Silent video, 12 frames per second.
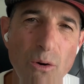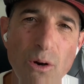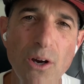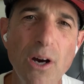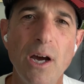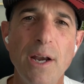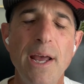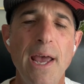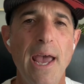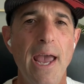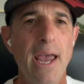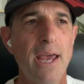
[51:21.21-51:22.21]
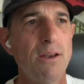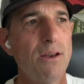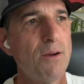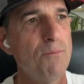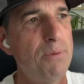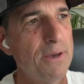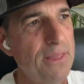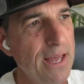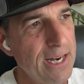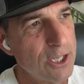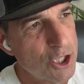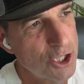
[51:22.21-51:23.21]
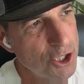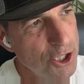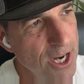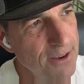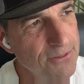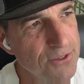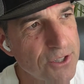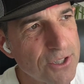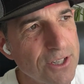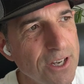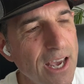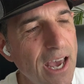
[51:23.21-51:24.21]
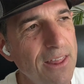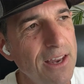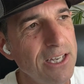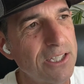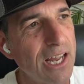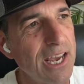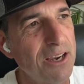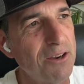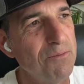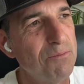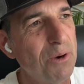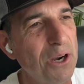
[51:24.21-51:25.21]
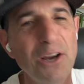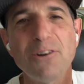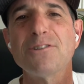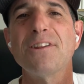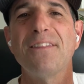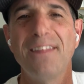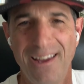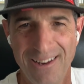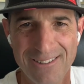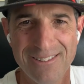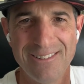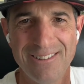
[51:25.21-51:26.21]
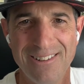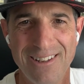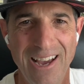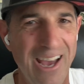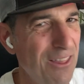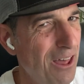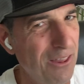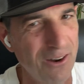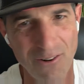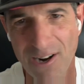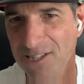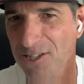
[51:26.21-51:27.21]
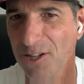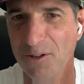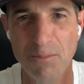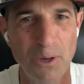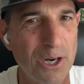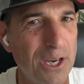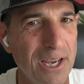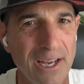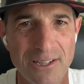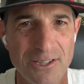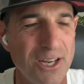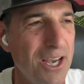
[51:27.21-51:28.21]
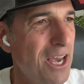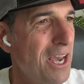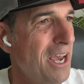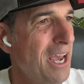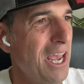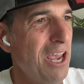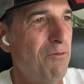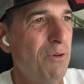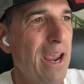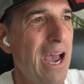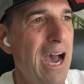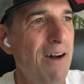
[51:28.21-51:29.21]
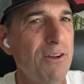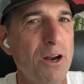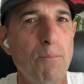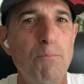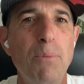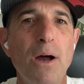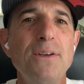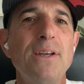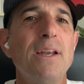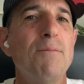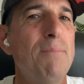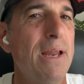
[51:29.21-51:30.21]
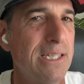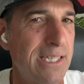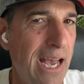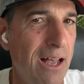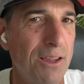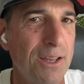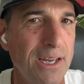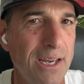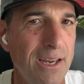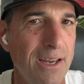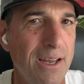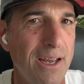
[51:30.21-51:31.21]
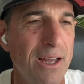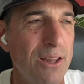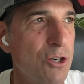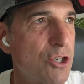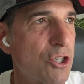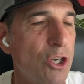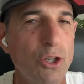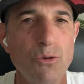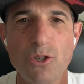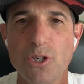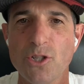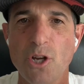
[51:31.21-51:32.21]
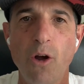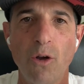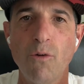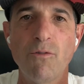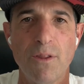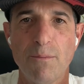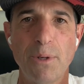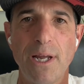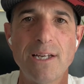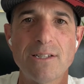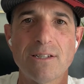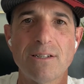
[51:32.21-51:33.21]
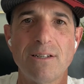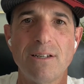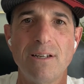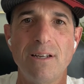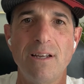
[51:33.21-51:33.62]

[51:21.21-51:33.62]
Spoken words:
so good. But then it shifts, and then he's like, but here's the thing. And then the rest of the book is if we have an abundant mentality, there's solutions all over the place.